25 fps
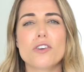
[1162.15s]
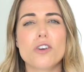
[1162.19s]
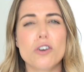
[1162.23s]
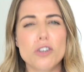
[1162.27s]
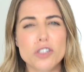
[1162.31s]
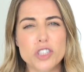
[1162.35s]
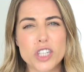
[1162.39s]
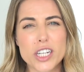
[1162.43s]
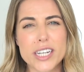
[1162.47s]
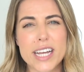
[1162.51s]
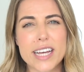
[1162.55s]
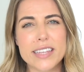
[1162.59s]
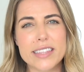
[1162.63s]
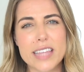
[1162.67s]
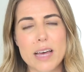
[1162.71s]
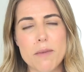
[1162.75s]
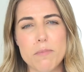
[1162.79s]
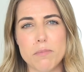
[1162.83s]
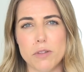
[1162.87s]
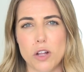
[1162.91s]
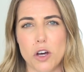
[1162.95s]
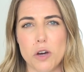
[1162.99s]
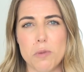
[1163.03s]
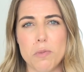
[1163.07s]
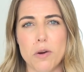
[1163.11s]
Go check out
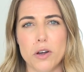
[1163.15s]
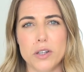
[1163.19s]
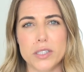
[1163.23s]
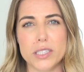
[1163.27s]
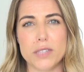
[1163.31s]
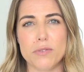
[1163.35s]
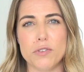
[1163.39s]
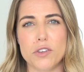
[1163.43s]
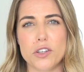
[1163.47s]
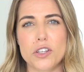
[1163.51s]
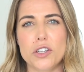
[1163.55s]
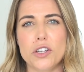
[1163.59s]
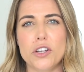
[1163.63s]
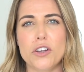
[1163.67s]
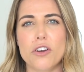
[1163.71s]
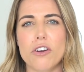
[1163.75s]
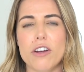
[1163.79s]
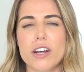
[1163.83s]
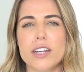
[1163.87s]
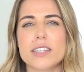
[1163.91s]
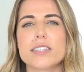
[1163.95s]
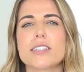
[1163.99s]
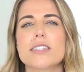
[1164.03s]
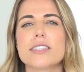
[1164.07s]
that blog post if you're curious,